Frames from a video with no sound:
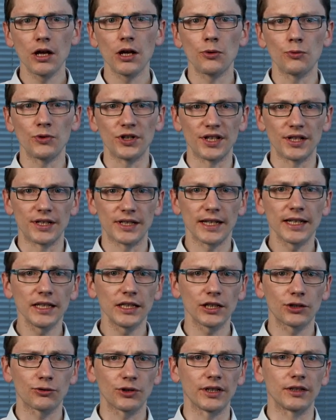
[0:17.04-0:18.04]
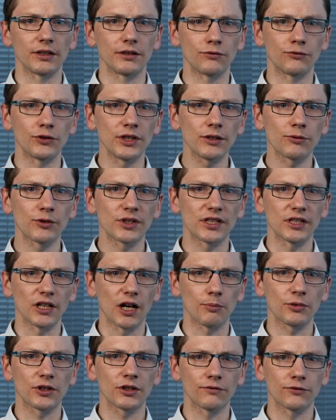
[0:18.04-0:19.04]
With its integrated frequency
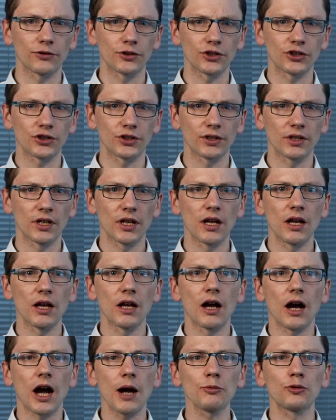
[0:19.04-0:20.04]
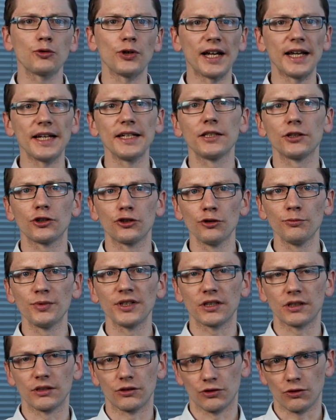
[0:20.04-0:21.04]
upconversion, up to 8 qubit
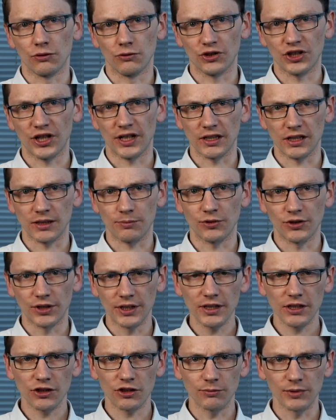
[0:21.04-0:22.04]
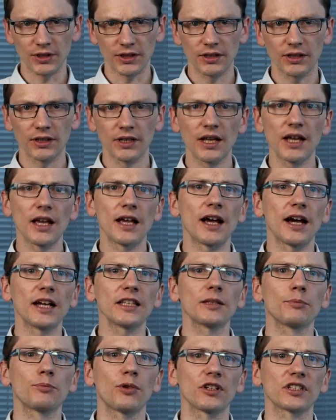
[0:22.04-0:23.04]
control channels per instrument, and the
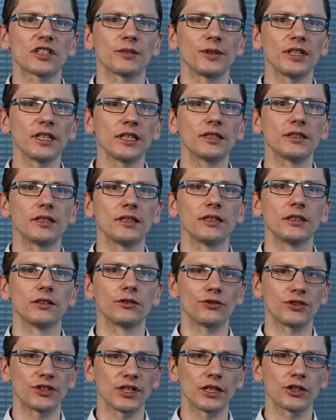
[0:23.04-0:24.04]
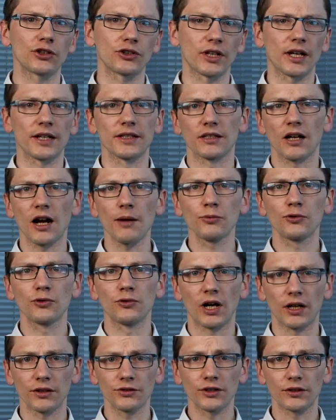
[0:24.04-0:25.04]
possibility to synchronize up to
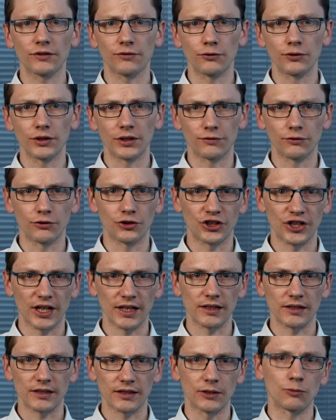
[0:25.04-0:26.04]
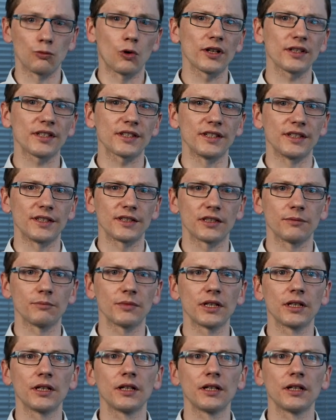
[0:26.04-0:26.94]
144 channels in one system,